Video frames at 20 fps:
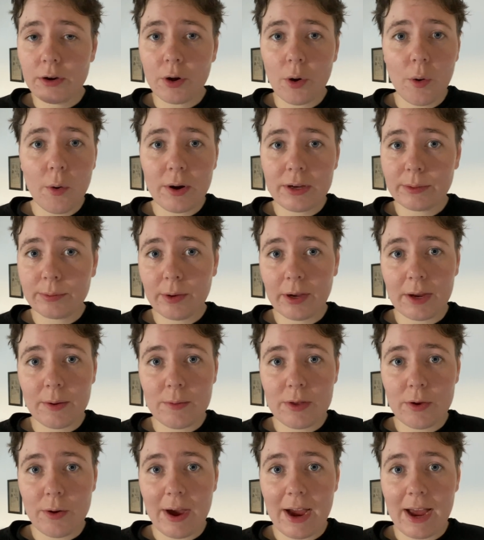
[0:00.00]
You're always working
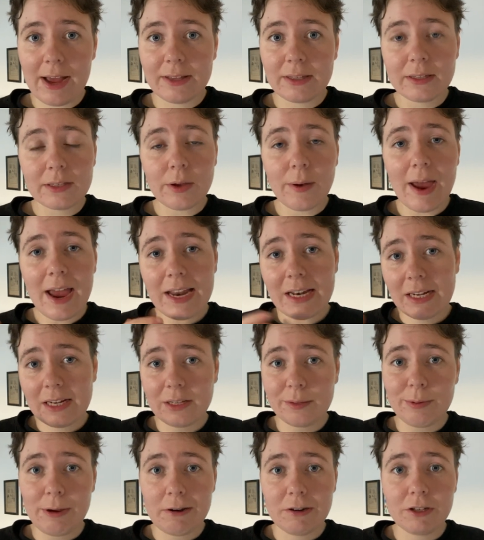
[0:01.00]
with your hands, so any
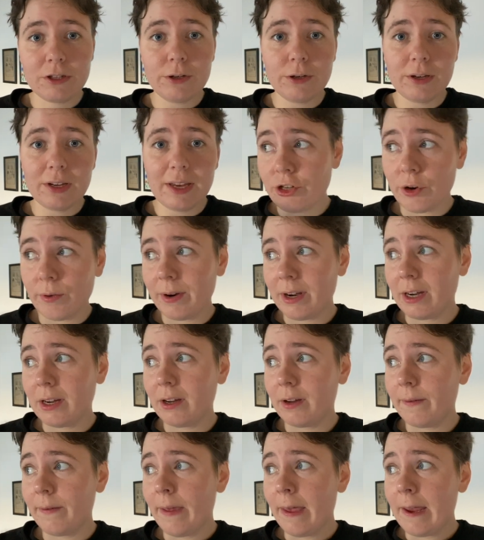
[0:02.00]
experience you can get
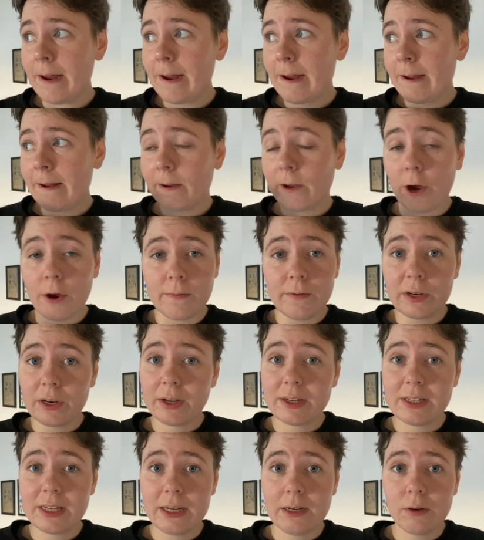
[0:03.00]
during
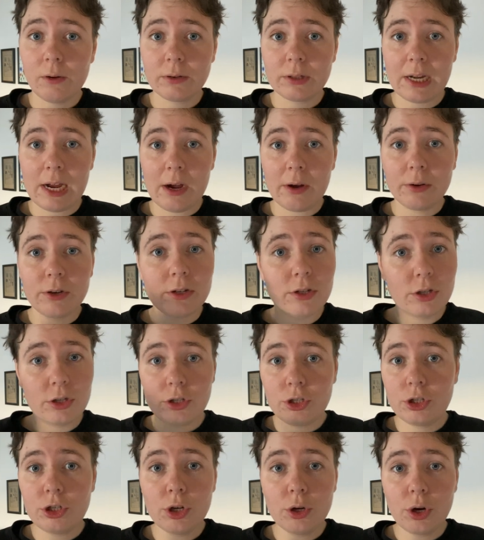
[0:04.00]
COVID-19 lockdown,
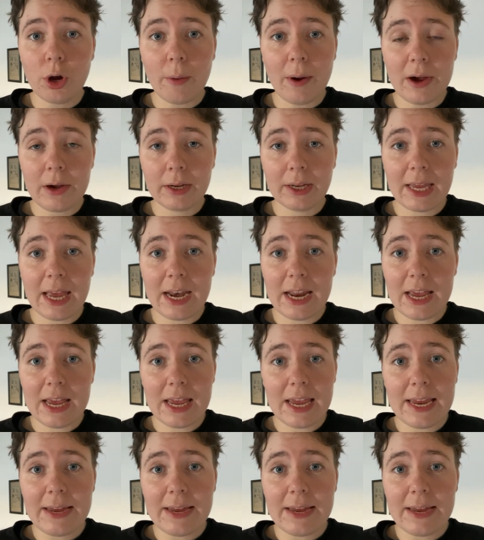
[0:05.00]
do go out and get it.